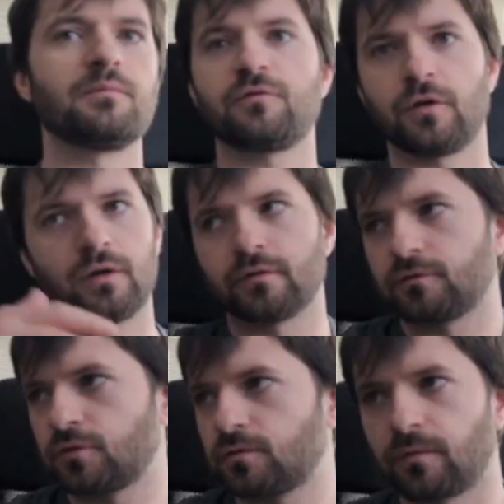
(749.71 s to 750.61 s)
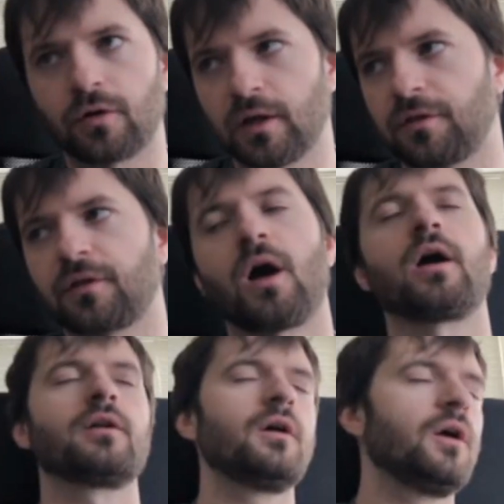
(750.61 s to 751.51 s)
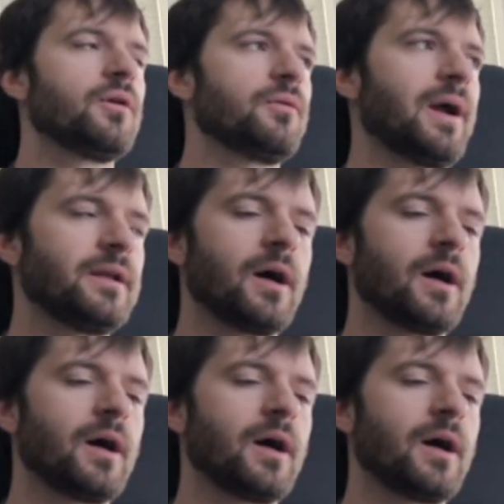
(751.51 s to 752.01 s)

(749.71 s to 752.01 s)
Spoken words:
for your 30th card, right?